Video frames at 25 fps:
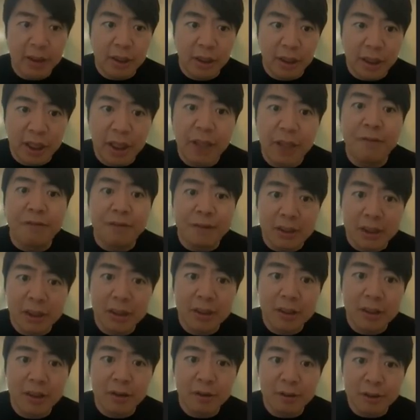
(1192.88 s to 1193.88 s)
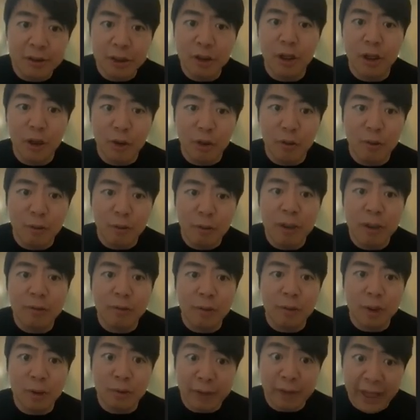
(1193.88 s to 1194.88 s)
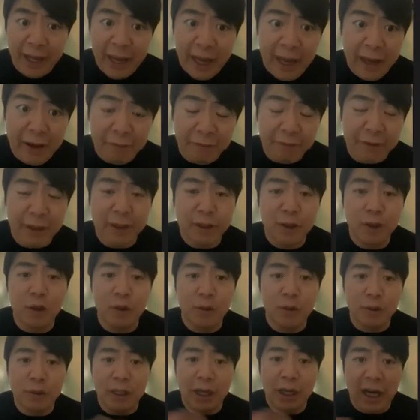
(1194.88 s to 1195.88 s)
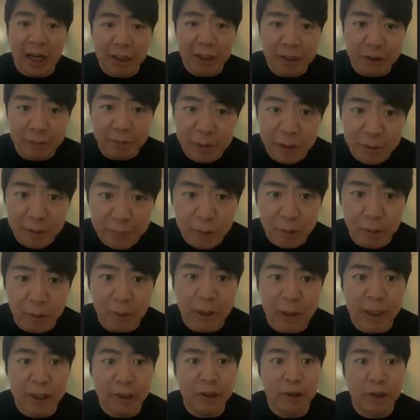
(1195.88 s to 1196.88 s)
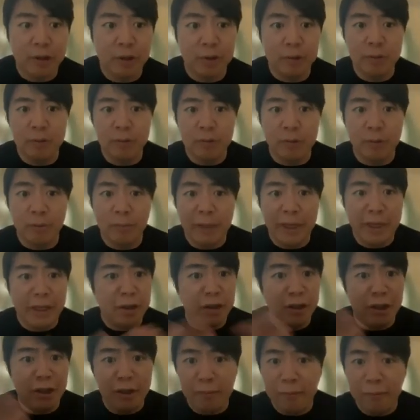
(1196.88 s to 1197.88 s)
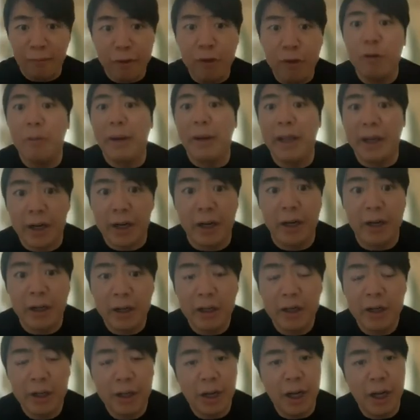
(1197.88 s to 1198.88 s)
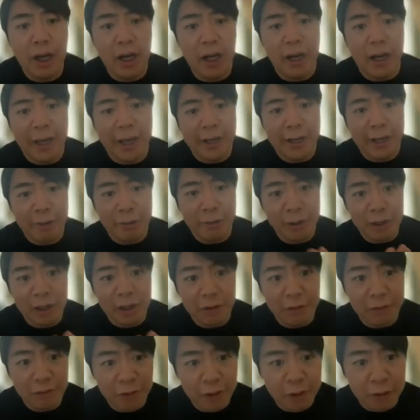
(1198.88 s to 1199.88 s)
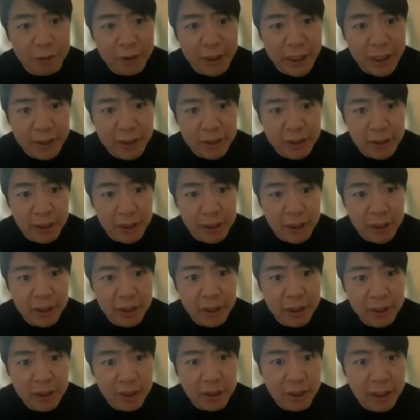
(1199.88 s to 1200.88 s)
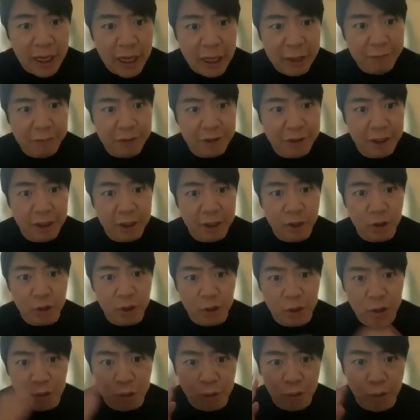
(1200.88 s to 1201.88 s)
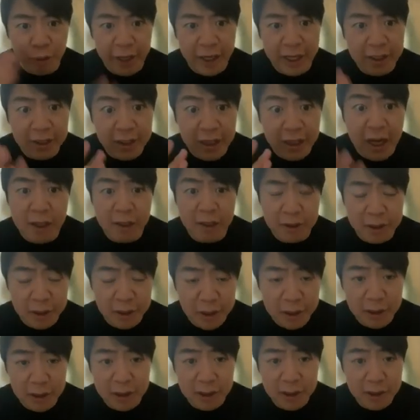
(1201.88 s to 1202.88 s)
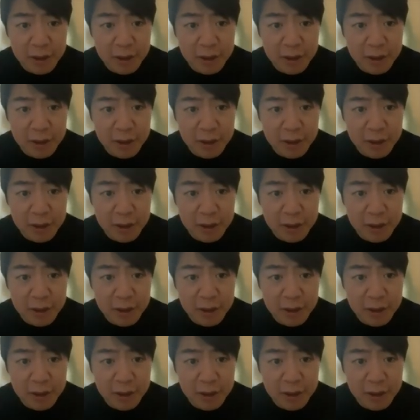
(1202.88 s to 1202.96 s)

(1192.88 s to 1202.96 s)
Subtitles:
gift, what we have, and to the other people, and to make them feel better. And I really feel that after great concert.